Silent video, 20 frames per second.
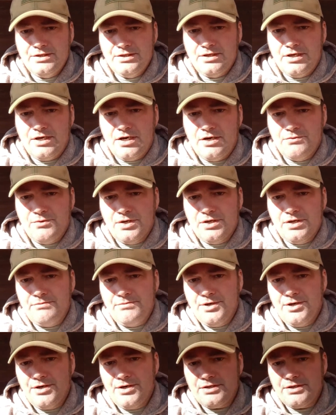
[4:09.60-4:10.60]
Uh, one
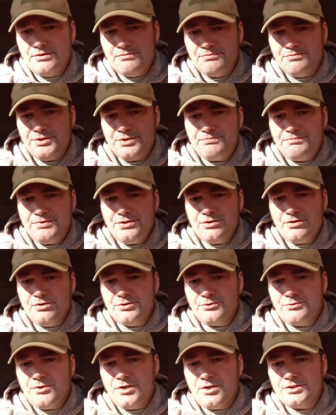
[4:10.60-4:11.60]
American VP
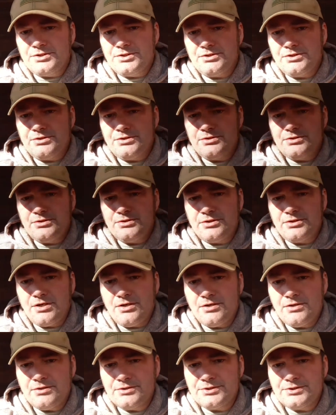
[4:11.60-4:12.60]
Earthwatch
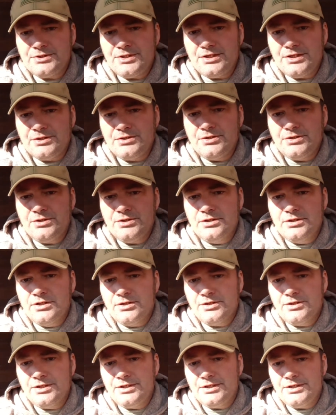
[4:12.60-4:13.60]
calls it a good
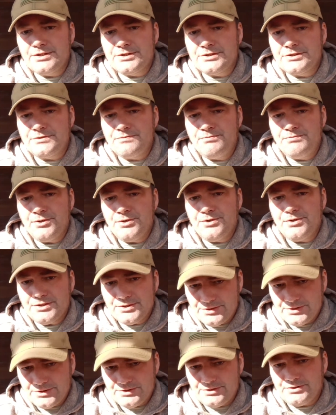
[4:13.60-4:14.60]
learning
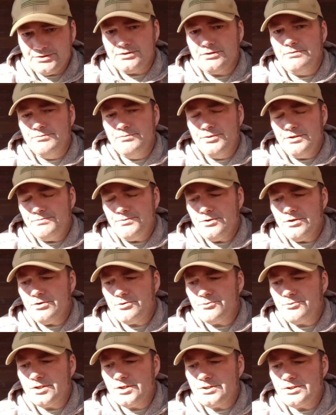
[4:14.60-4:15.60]
experience. VP
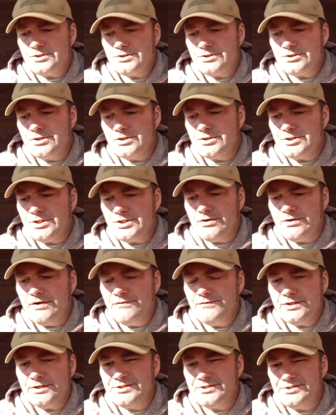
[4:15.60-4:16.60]
Earthwatch is a good channel. I
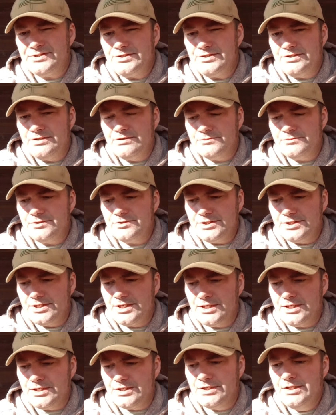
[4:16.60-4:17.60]
haven't got to see him
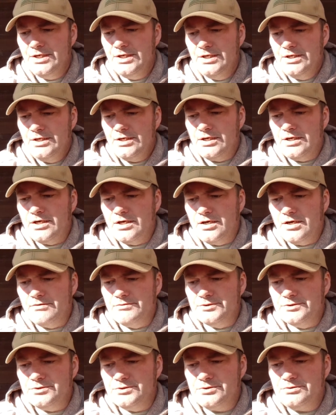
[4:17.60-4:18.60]
today. Uh, I
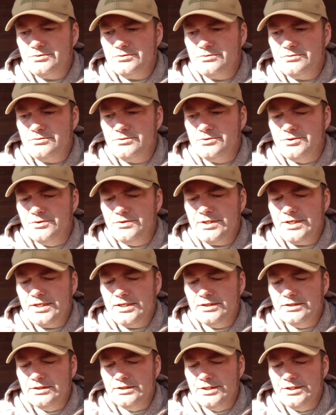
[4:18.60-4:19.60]
was doing
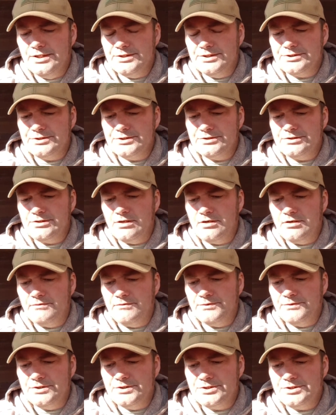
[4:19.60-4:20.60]
analytics and
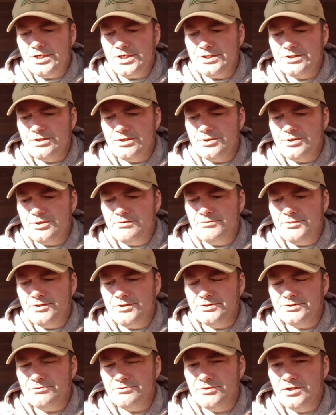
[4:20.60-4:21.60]
stuff and changing
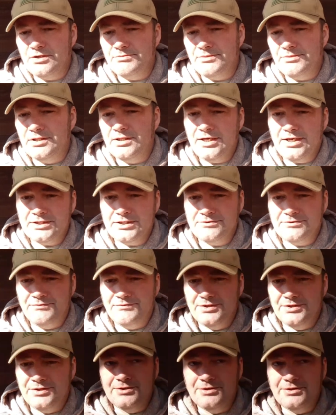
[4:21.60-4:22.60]
thumbnails around on my last
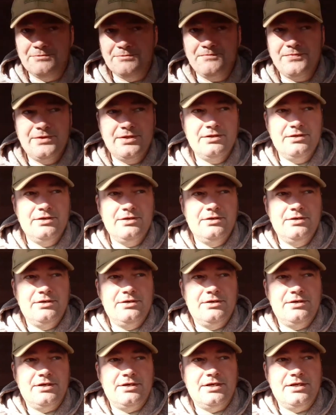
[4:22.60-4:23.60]
video,
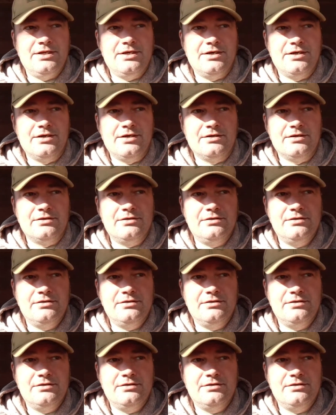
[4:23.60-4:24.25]
it, uh,